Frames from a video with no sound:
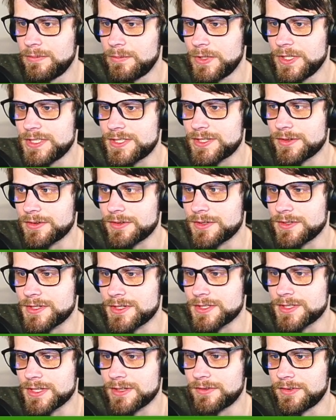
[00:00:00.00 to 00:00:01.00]
Please don't hurt
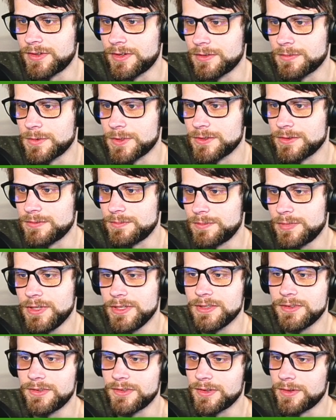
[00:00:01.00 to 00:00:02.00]
yourself, Songbird.
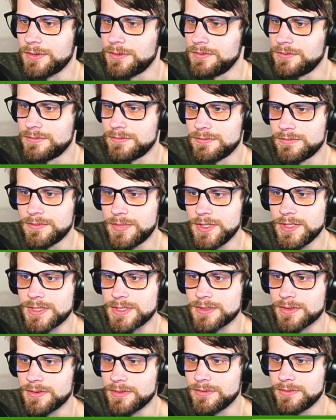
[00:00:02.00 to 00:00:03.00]
Please don't. Please
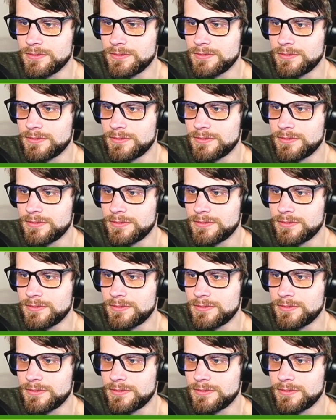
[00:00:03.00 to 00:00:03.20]
don't.